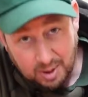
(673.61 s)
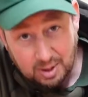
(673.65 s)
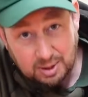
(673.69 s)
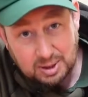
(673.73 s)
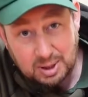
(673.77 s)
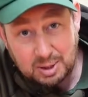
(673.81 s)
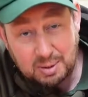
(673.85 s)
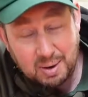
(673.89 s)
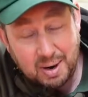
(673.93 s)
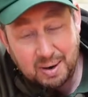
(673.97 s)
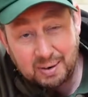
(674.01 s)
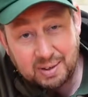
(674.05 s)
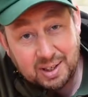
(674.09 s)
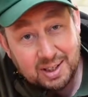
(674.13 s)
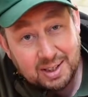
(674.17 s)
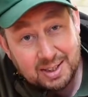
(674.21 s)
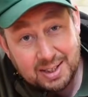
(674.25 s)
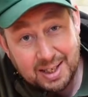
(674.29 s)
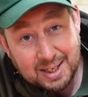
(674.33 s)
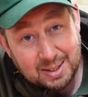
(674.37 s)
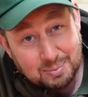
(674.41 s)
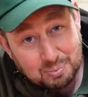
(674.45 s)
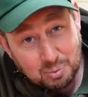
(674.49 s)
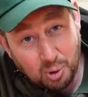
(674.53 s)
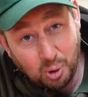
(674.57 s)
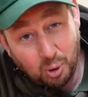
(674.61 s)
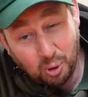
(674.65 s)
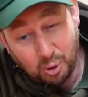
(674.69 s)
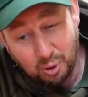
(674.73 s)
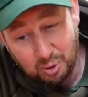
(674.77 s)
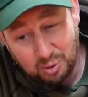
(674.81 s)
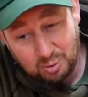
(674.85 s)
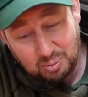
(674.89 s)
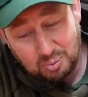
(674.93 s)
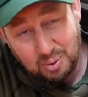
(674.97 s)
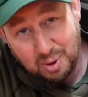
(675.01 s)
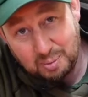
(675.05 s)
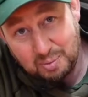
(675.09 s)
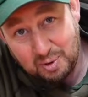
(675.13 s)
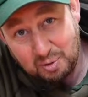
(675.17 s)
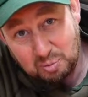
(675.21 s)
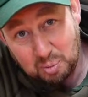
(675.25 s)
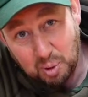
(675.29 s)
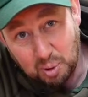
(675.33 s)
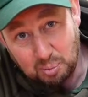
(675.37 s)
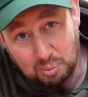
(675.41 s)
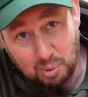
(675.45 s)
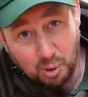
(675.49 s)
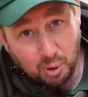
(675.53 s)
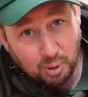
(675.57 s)
I don't know how it can need more when we've
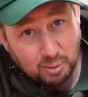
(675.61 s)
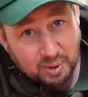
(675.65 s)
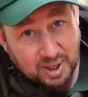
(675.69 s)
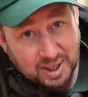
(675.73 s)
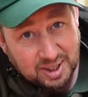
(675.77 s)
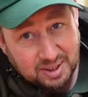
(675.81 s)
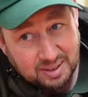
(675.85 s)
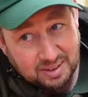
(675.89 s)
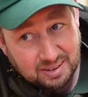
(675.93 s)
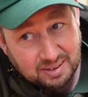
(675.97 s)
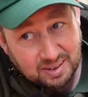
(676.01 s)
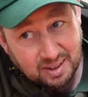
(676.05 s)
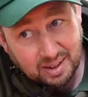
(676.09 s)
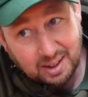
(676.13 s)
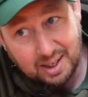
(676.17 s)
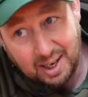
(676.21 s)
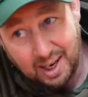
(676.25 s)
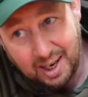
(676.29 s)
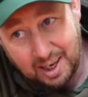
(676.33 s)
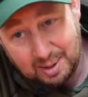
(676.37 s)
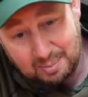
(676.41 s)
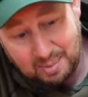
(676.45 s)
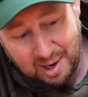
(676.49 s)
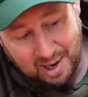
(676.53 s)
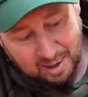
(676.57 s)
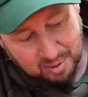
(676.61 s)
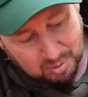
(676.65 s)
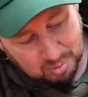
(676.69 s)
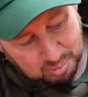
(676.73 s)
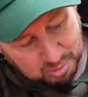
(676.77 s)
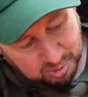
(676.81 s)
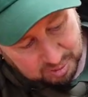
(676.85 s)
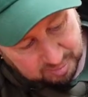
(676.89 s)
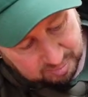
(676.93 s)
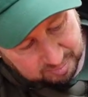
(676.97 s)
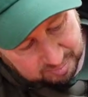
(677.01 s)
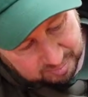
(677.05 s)
put more in than came out, but